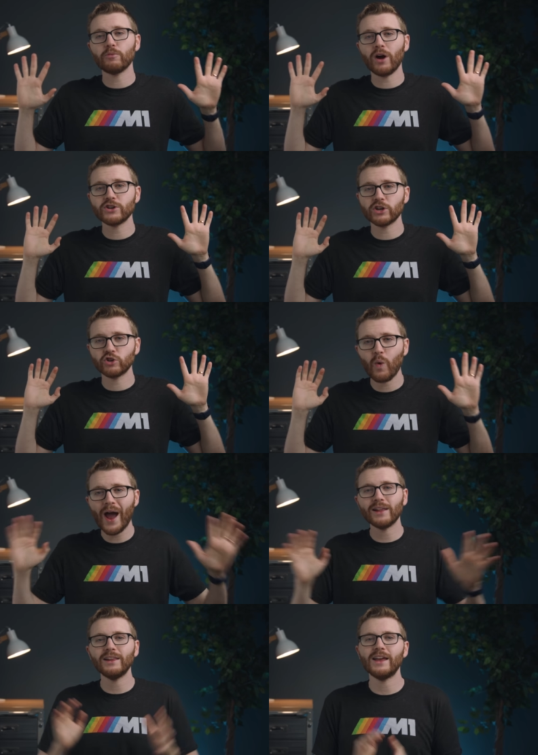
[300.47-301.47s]
project
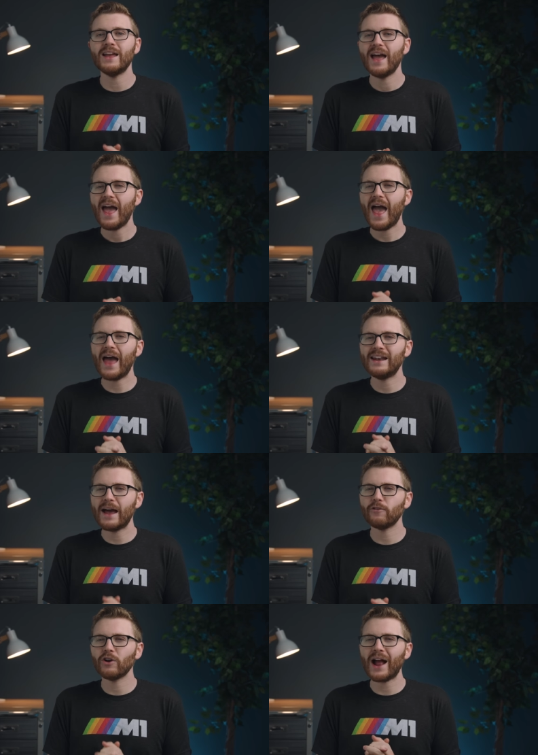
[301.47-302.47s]
quietly and
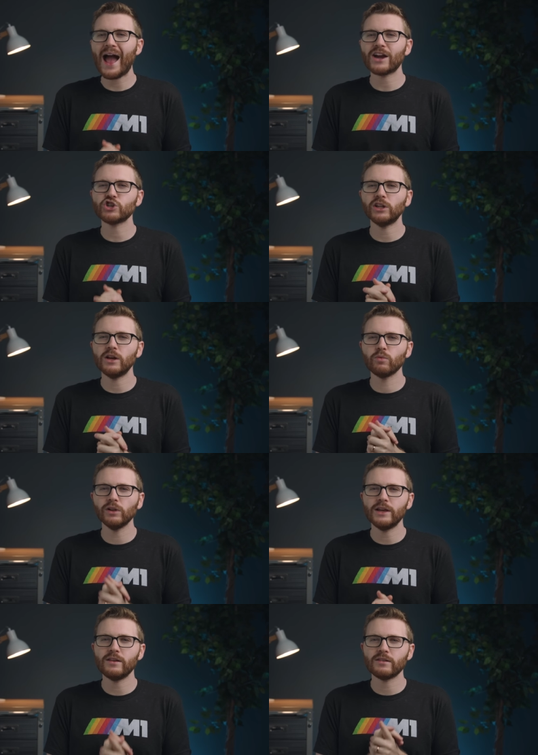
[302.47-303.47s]
never actually
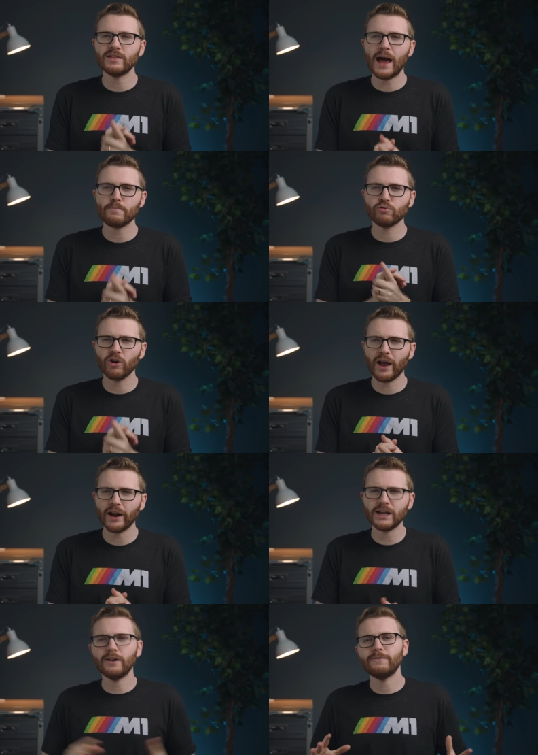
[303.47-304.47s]
release that product. In